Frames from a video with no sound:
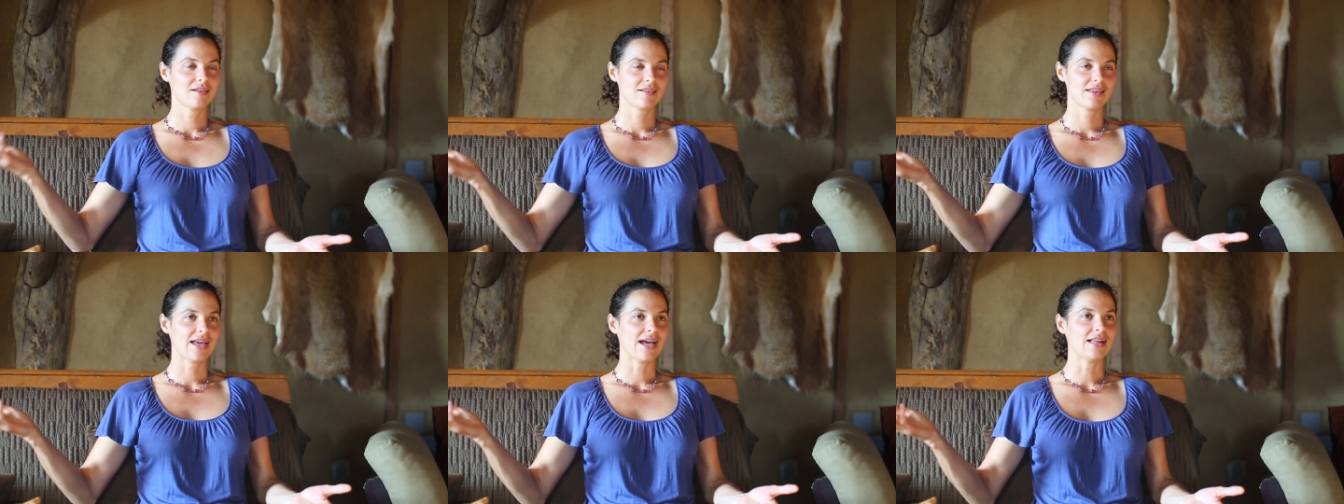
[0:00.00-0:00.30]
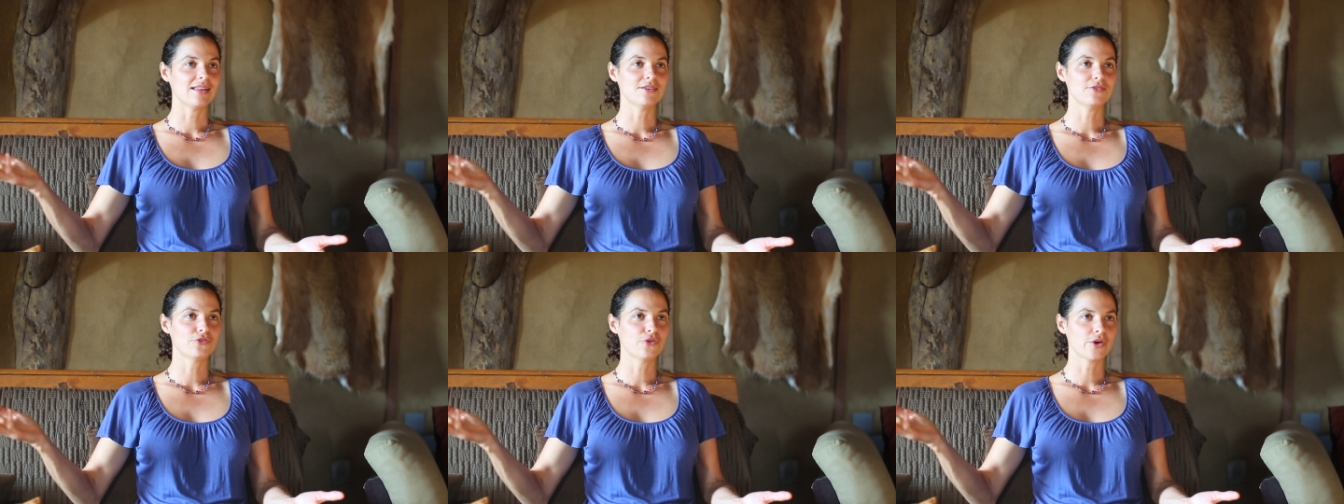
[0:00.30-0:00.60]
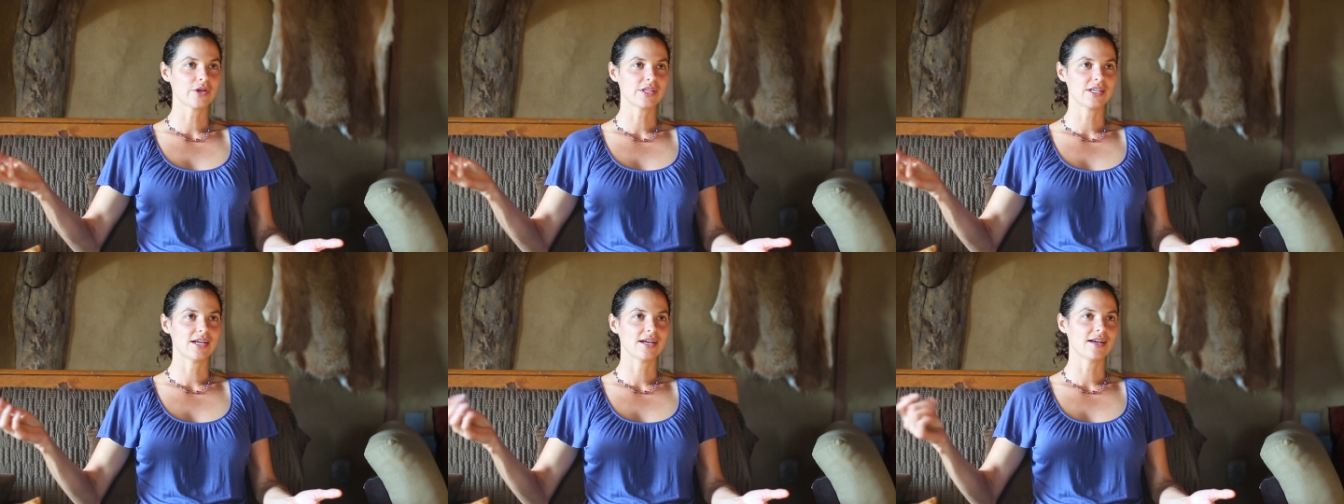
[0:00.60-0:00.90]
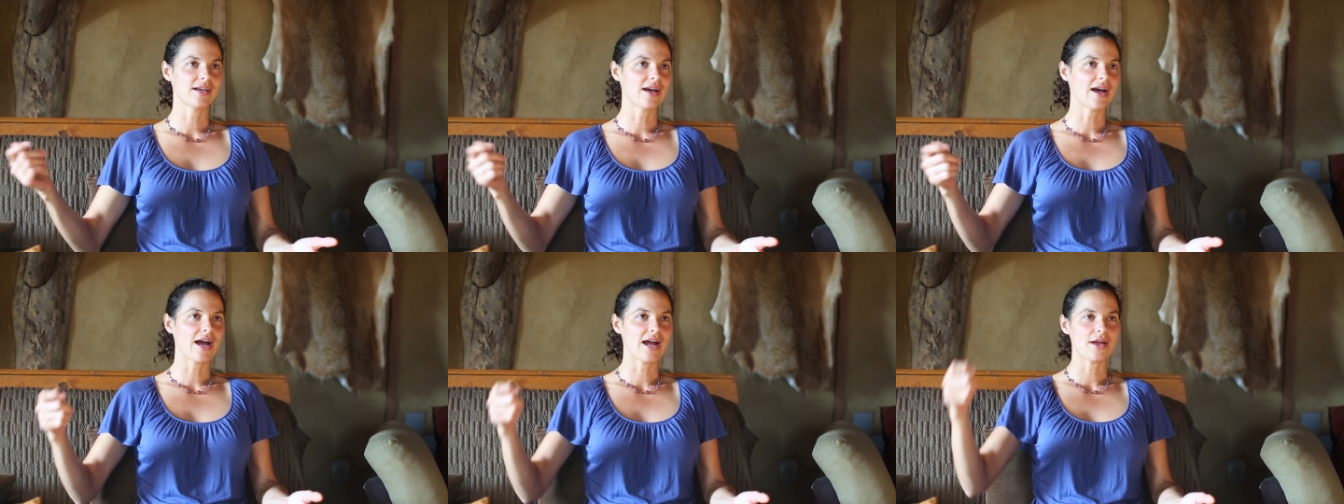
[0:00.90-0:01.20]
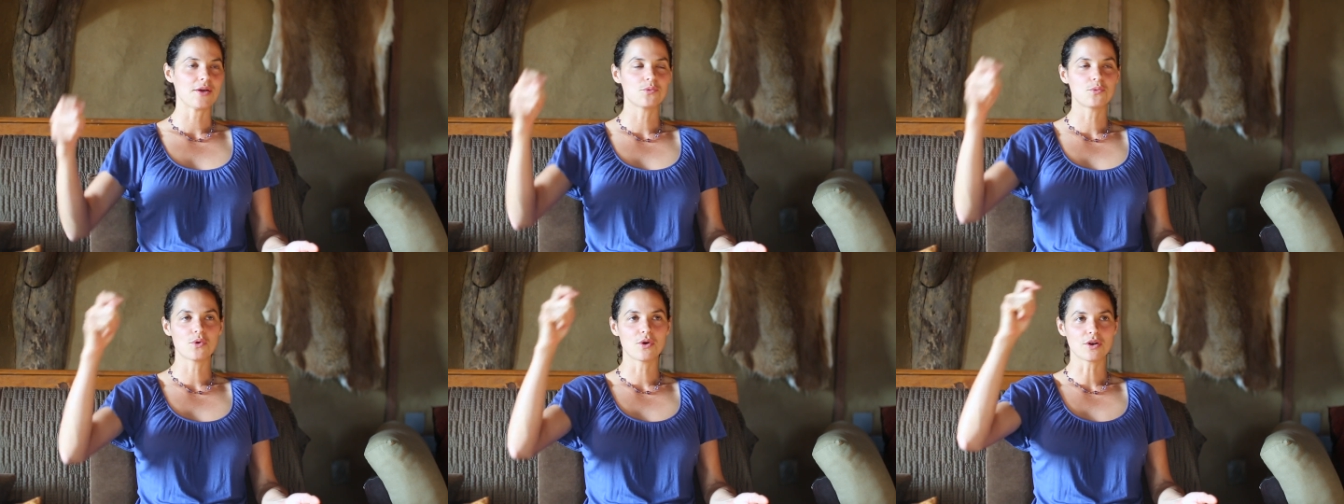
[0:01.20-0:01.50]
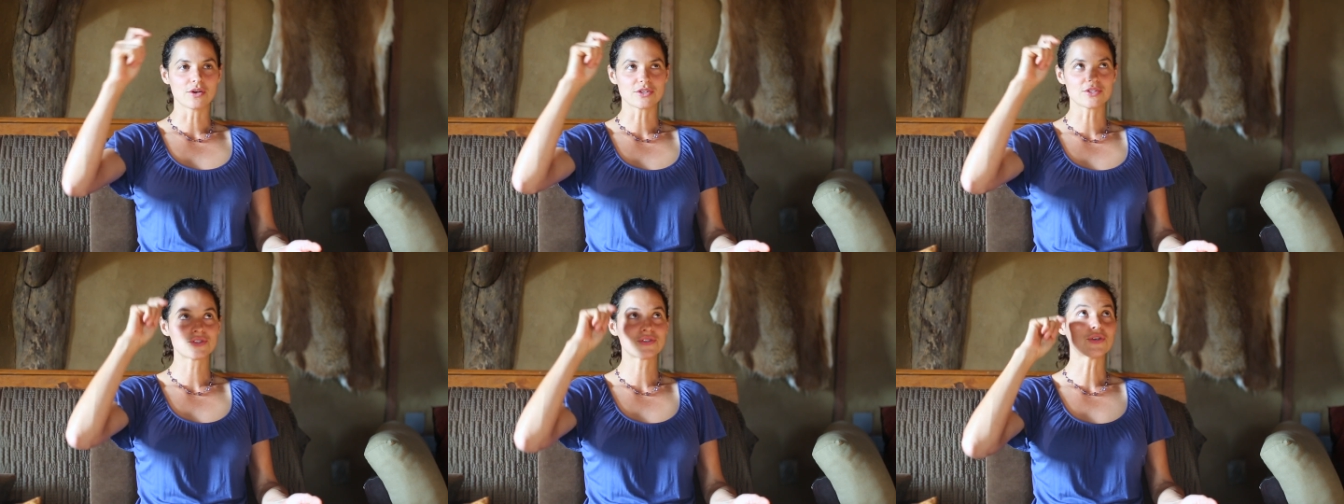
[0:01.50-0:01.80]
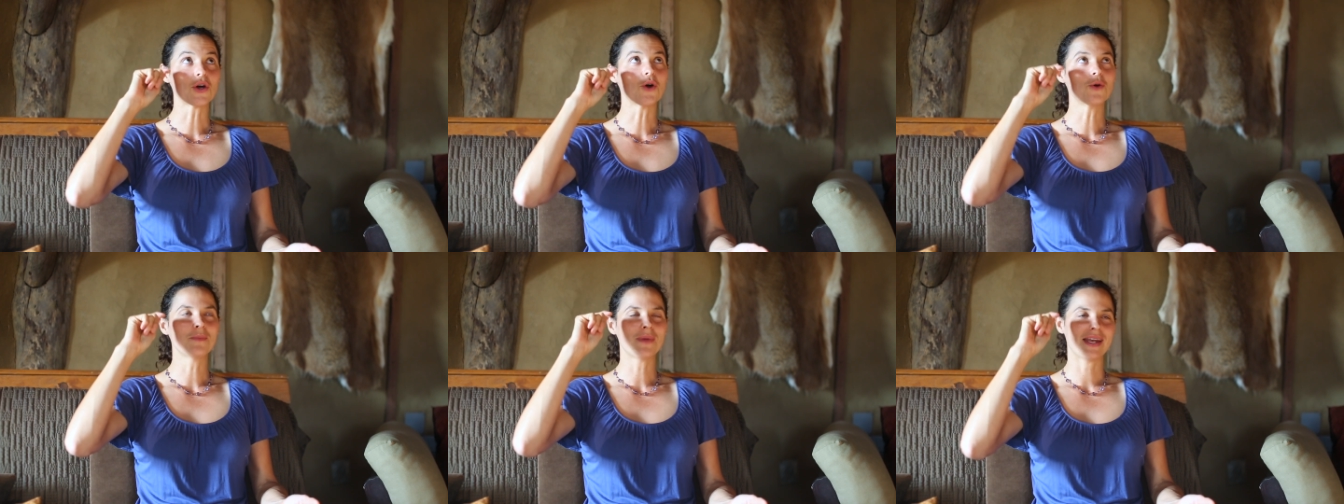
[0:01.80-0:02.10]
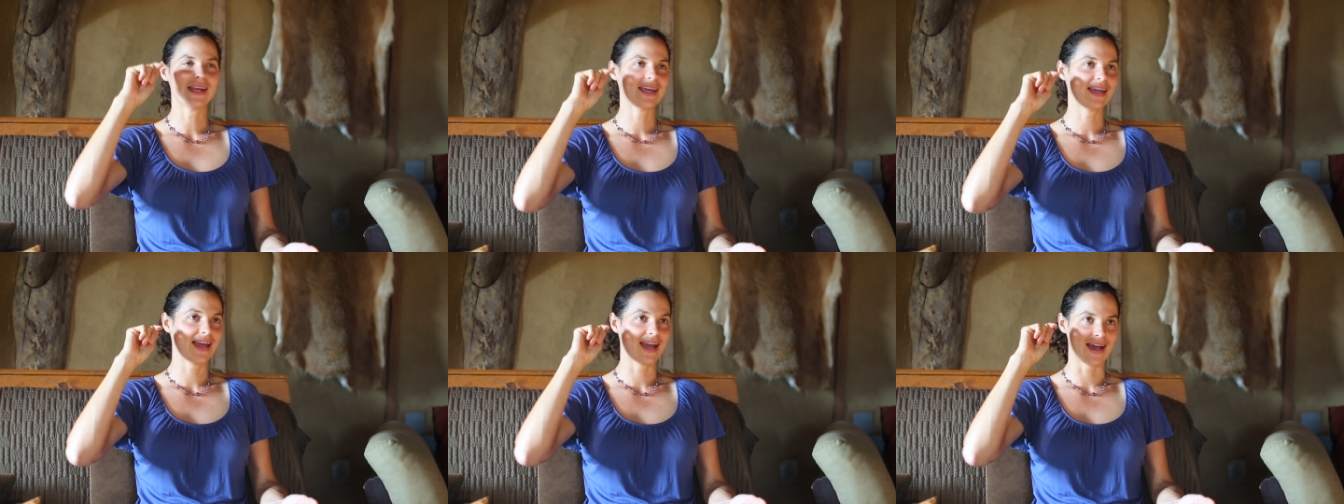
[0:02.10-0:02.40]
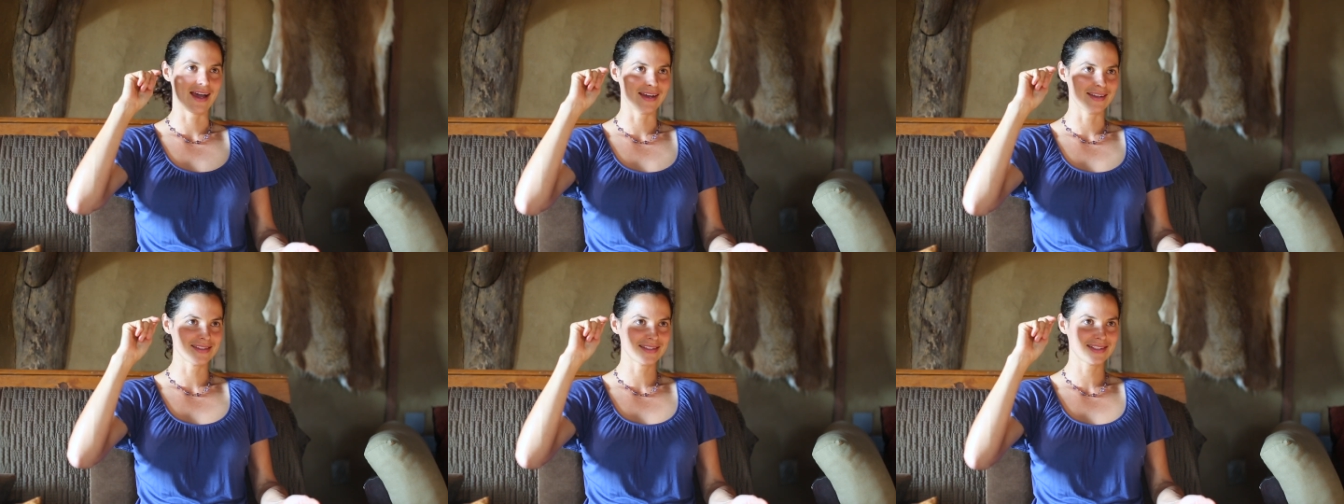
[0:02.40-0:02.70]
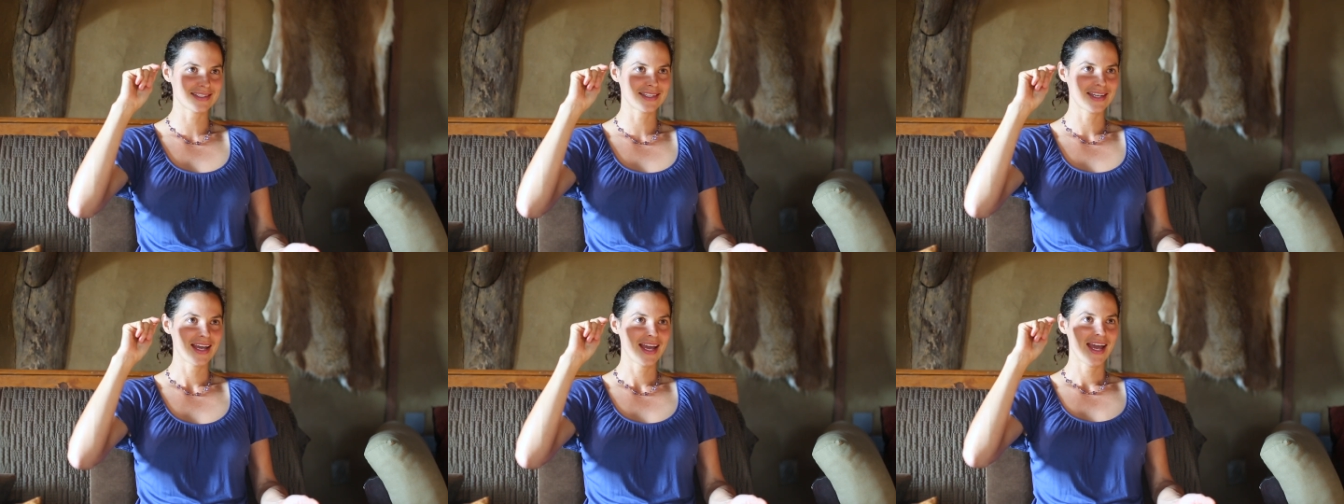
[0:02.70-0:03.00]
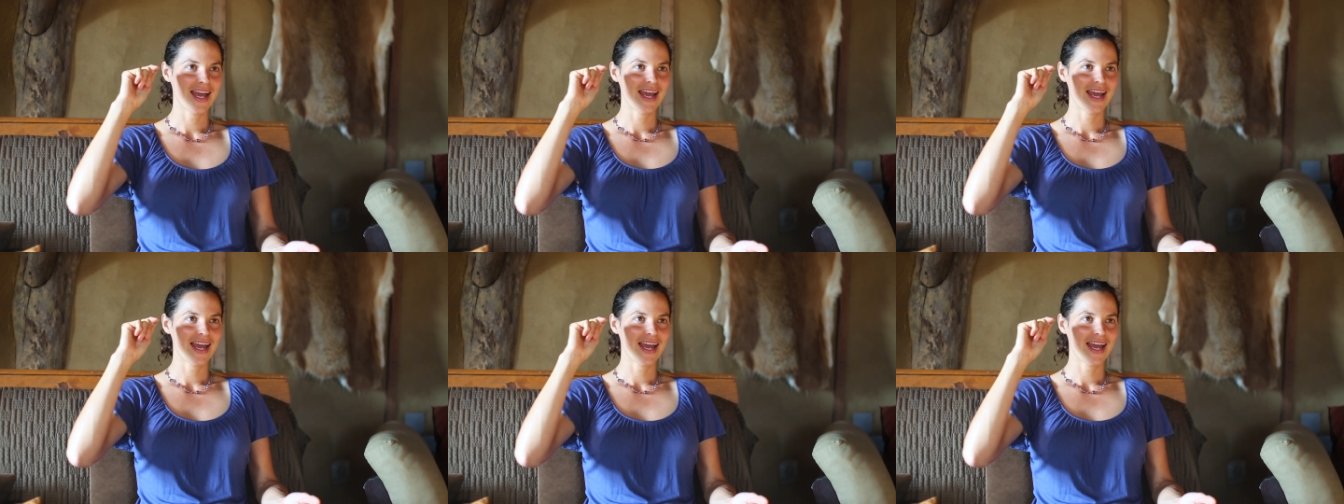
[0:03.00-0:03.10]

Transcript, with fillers: California, I wore so many hats.